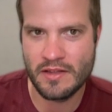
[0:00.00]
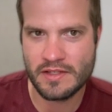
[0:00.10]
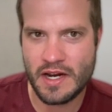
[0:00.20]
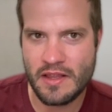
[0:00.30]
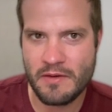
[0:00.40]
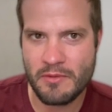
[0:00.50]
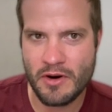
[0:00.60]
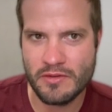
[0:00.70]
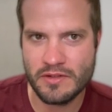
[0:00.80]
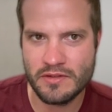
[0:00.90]
it's kind of the
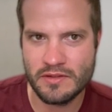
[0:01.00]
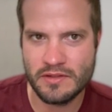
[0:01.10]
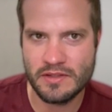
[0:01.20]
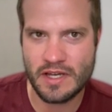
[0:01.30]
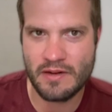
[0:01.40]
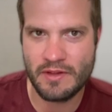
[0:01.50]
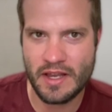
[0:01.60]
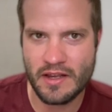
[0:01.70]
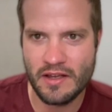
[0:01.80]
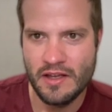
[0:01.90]
approach. It's just kind of
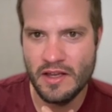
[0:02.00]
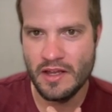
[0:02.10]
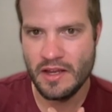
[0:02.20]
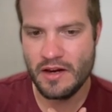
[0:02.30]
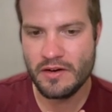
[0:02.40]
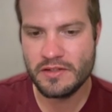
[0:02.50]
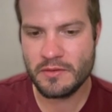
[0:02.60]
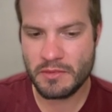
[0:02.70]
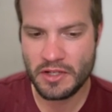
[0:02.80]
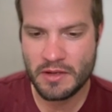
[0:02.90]
like, here are
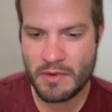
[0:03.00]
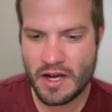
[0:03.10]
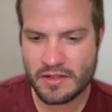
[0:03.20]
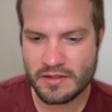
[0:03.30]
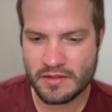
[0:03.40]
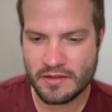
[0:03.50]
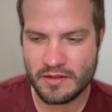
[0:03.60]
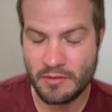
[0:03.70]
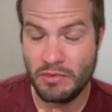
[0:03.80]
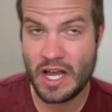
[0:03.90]
some building blocks
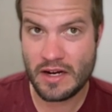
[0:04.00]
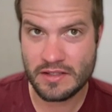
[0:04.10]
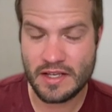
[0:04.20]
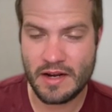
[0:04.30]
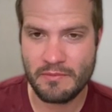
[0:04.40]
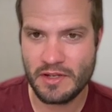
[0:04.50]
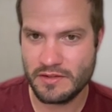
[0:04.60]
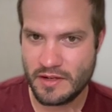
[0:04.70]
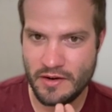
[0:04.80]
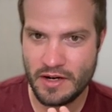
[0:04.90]
or blocks that I'm
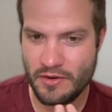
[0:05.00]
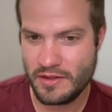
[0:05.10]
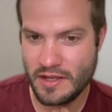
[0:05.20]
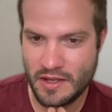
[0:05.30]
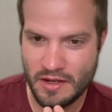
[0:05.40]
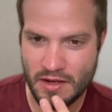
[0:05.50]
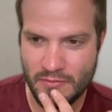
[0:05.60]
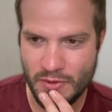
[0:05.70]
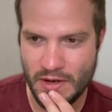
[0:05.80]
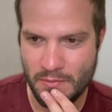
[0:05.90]
considering or thinking
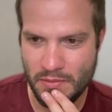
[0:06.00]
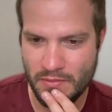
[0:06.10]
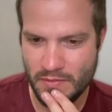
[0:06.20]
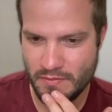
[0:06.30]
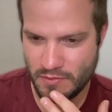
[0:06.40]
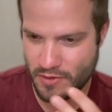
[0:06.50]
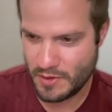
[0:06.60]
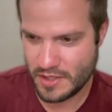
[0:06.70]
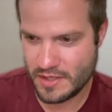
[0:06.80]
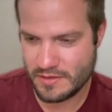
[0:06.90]
of when I'm
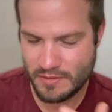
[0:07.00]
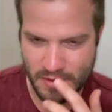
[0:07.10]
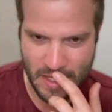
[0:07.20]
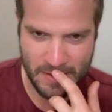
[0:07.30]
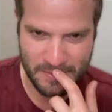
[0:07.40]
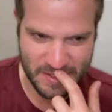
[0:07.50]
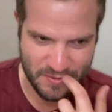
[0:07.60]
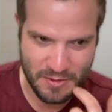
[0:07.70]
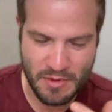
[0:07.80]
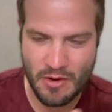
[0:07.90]
doing these themes
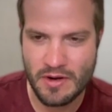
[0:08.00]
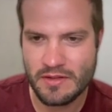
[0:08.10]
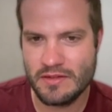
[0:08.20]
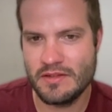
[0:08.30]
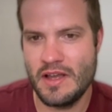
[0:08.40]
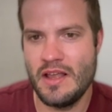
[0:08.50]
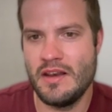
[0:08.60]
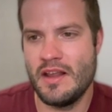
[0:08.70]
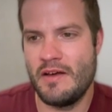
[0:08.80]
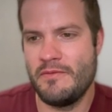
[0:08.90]
and components.
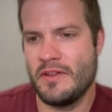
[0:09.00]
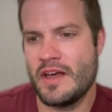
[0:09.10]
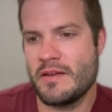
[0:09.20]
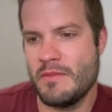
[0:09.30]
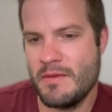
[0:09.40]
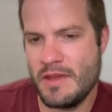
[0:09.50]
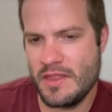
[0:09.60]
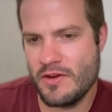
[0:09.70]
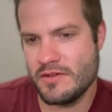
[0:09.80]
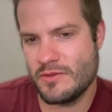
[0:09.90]
And I feel like maybe
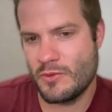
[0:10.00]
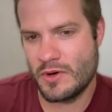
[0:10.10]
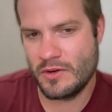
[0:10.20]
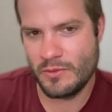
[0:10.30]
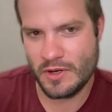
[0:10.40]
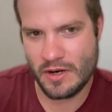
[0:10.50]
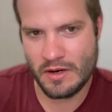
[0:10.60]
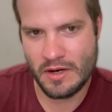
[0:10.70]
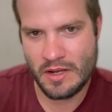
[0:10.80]
there's a world where